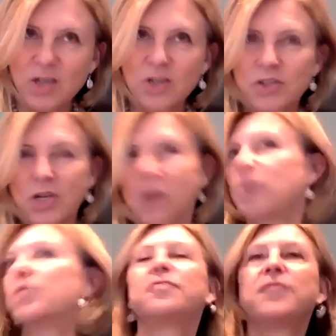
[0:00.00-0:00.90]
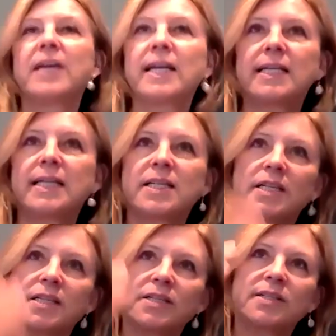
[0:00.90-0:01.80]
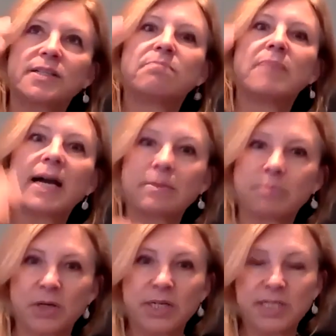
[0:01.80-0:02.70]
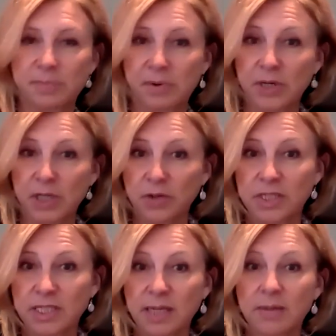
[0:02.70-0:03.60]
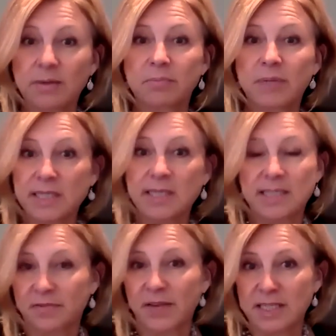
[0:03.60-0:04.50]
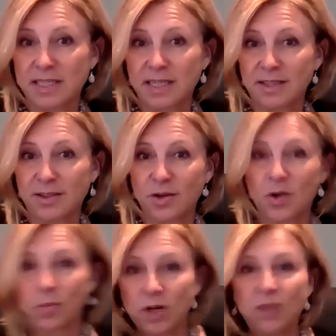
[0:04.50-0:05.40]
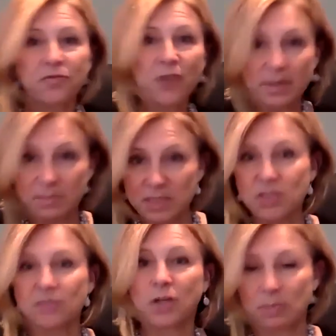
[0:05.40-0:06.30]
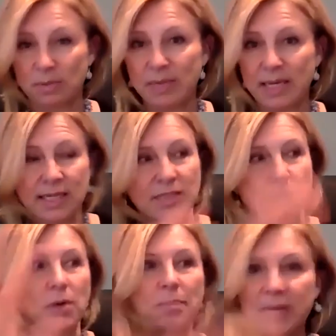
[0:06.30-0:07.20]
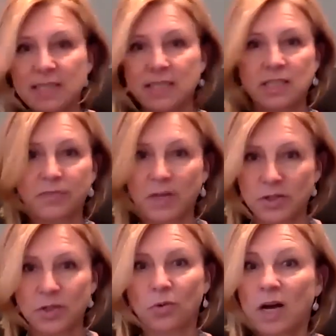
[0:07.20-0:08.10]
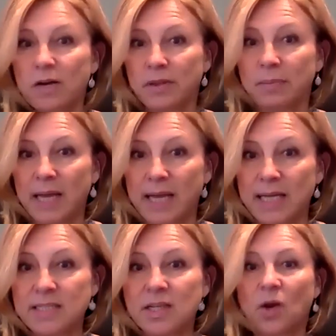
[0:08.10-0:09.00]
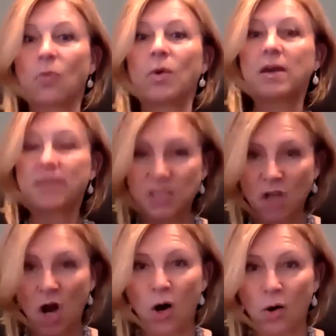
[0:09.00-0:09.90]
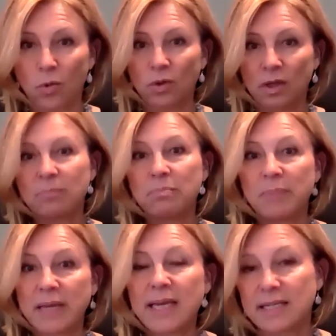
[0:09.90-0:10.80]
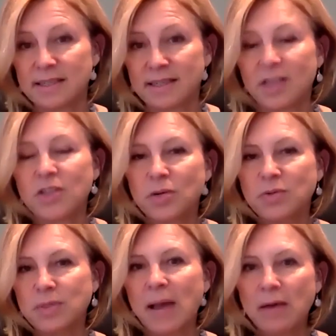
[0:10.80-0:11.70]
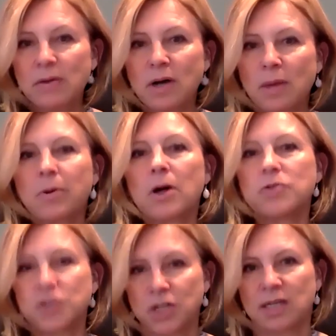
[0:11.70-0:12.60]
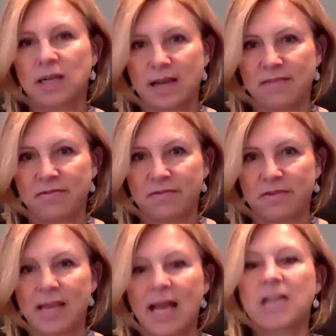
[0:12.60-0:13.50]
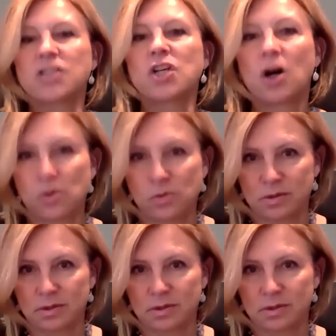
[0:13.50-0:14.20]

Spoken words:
So feel it is mind, body, spirit unity, because let's face it, we're not fragments of human beings. We're not pieces floating all over the place. We are this whole being. So it's about approaching life as a whole.